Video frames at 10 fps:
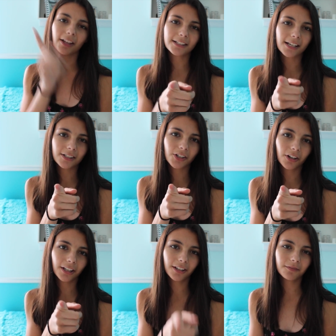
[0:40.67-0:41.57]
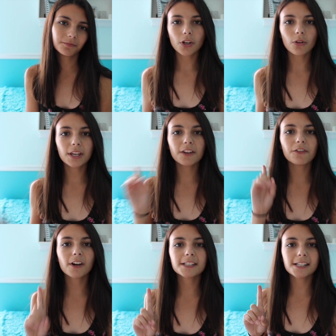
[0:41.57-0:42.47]
let's get started. So the
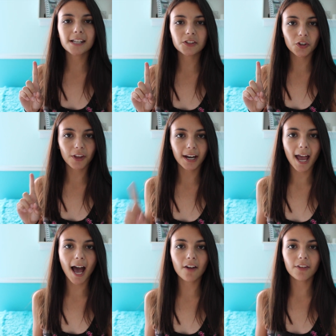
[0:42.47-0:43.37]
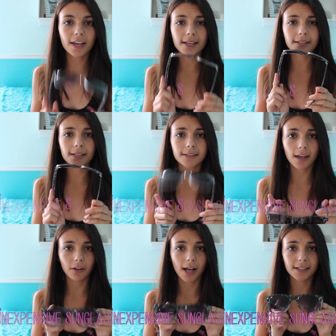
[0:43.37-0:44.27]
first essential that I have is
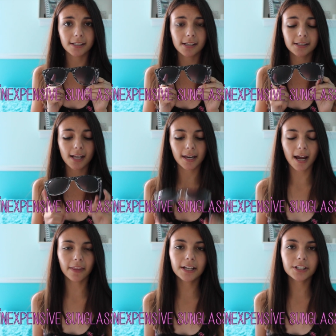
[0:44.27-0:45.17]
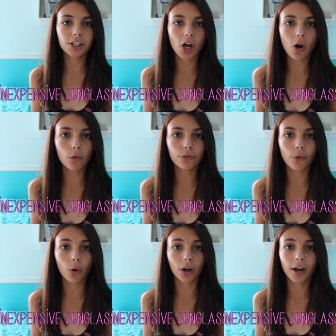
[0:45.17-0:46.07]
sunglasses, and I like to go
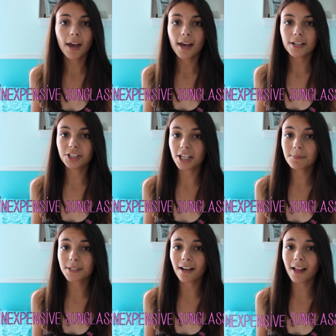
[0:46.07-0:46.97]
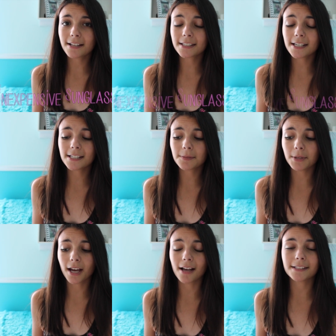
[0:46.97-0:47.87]
for cheap sunglasses
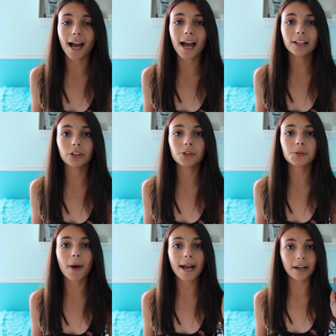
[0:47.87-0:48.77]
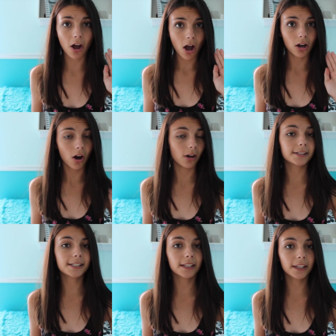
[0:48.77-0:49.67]
because I lose mine
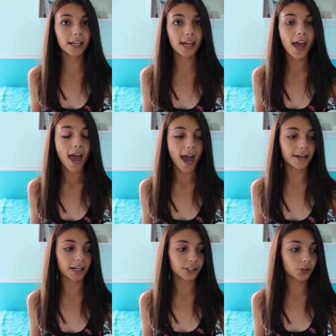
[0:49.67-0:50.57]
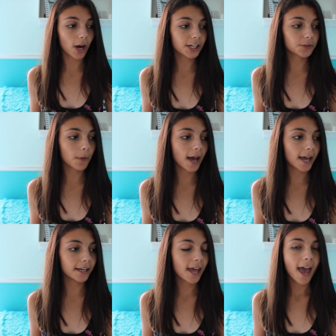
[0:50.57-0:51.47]
constantly and I scratch
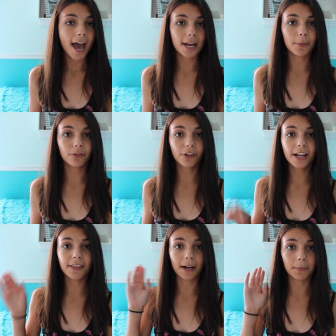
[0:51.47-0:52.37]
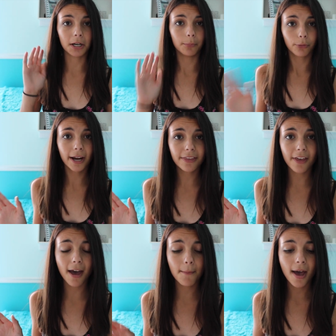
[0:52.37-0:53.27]
mine and I'm afraid that I'm gonna break
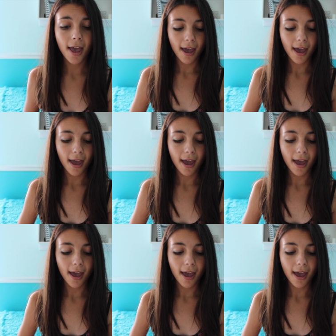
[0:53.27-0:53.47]
them.